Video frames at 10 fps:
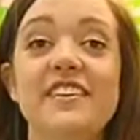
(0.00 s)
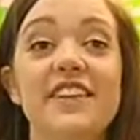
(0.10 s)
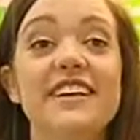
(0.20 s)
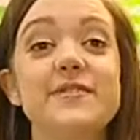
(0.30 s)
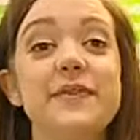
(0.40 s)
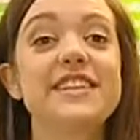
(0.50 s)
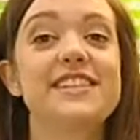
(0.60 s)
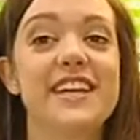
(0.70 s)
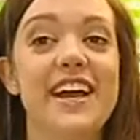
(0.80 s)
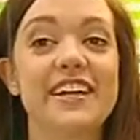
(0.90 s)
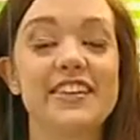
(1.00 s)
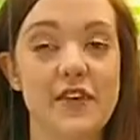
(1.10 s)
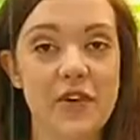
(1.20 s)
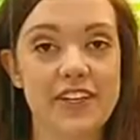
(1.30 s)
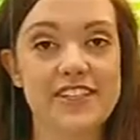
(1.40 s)
Flexibly design
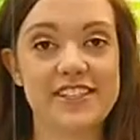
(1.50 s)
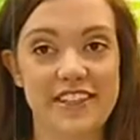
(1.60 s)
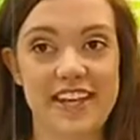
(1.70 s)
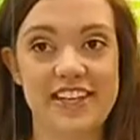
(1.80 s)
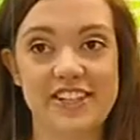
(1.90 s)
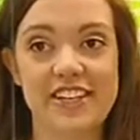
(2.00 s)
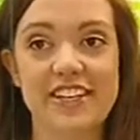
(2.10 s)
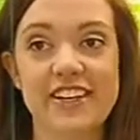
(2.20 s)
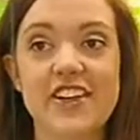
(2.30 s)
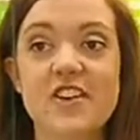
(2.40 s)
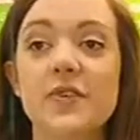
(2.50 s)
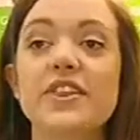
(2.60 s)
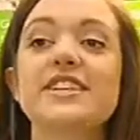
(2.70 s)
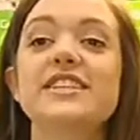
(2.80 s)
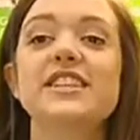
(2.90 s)
your installation.
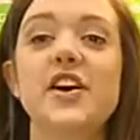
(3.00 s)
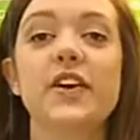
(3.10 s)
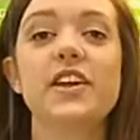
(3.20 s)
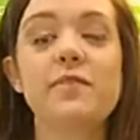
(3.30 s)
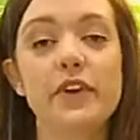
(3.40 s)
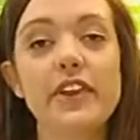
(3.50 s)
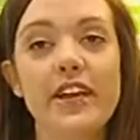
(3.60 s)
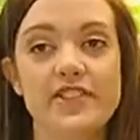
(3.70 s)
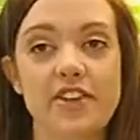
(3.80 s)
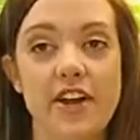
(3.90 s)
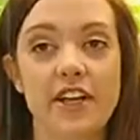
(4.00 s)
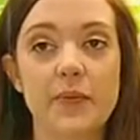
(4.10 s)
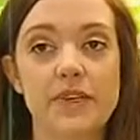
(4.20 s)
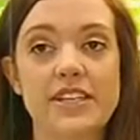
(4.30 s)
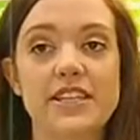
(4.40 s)
With this slogan,
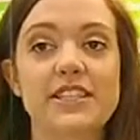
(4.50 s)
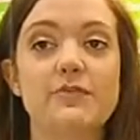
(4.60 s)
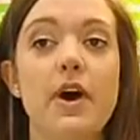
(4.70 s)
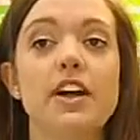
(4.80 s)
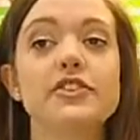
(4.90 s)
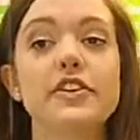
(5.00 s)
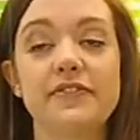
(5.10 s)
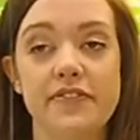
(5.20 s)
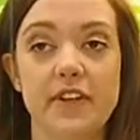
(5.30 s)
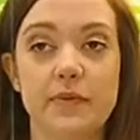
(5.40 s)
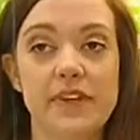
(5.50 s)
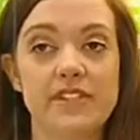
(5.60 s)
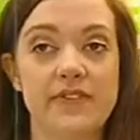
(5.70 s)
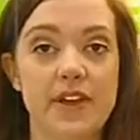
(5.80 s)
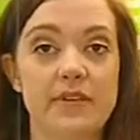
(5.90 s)
Murrelektronik presents the modular field
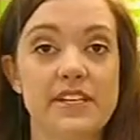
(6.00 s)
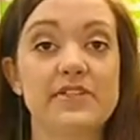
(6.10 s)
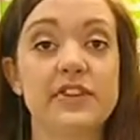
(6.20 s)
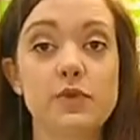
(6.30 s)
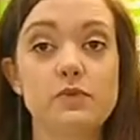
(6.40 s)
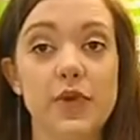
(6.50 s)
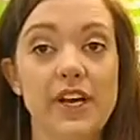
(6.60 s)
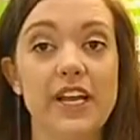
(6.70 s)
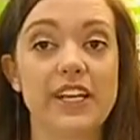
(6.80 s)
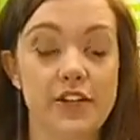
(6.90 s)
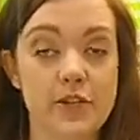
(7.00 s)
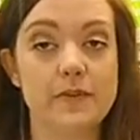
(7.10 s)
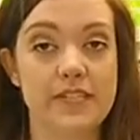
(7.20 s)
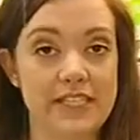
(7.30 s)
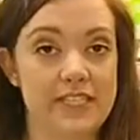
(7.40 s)
bus families of Cube 20 and Cube
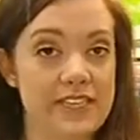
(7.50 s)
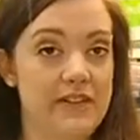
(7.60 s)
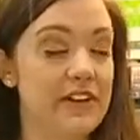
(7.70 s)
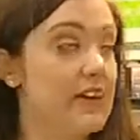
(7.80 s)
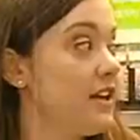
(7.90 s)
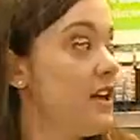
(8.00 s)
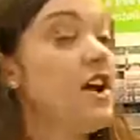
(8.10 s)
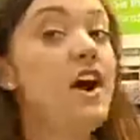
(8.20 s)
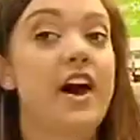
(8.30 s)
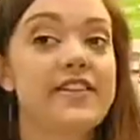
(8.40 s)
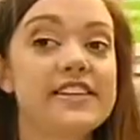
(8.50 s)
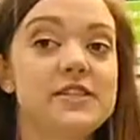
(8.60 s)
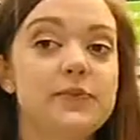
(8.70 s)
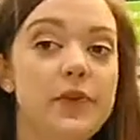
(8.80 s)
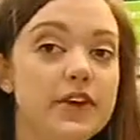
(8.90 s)
67. On
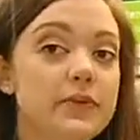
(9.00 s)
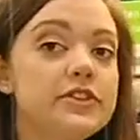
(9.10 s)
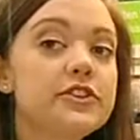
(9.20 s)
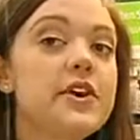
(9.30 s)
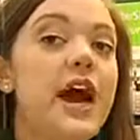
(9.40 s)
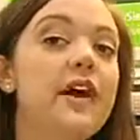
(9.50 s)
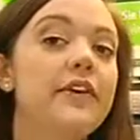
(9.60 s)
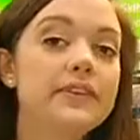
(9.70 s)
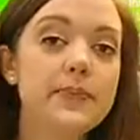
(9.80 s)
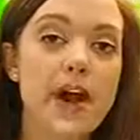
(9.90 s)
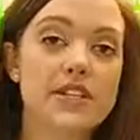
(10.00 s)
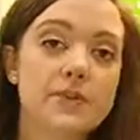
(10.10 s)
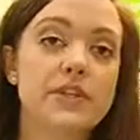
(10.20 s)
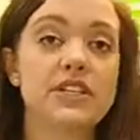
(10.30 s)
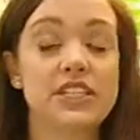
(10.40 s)
this board, we show you how it's
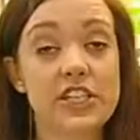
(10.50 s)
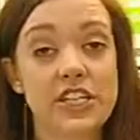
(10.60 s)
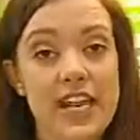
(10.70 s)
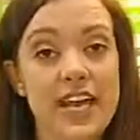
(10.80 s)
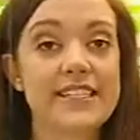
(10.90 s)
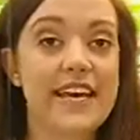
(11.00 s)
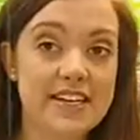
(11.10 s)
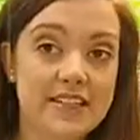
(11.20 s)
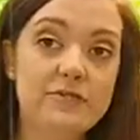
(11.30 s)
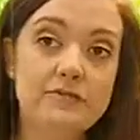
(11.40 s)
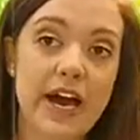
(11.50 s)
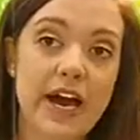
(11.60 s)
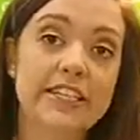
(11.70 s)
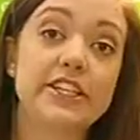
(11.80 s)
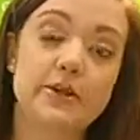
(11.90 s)
possible to connect and
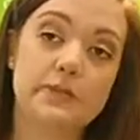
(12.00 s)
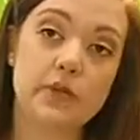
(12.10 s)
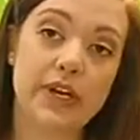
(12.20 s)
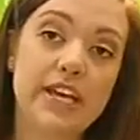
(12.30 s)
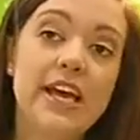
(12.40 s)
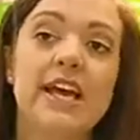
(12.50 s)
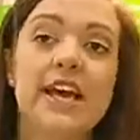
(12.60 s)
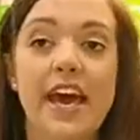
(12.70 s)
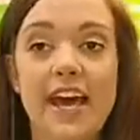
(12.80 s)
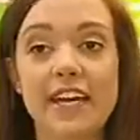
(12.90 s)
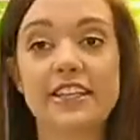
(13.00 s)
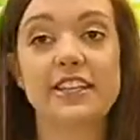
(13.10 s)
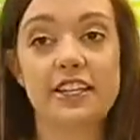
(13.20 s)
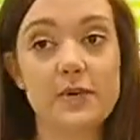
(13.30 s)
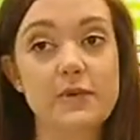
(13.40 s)
combine Cube 20 and
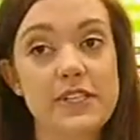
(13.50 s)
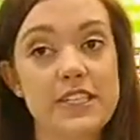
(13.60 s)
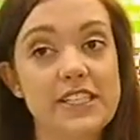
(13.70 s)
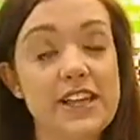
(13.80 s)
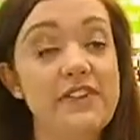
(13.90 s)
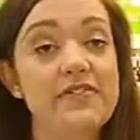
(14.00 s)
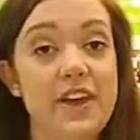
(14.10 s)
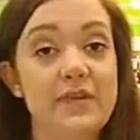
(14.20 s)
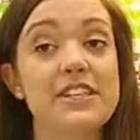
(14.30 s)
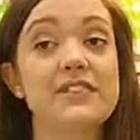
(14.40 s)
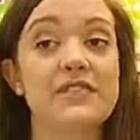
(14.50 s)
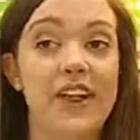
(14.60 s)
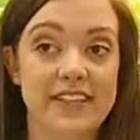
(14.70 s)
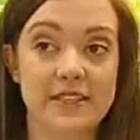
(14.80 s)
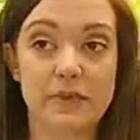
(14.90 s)
the Cube 67 families
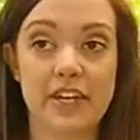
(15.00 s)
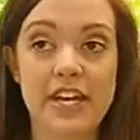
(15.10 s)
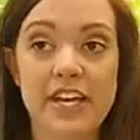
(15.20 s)
flexibly.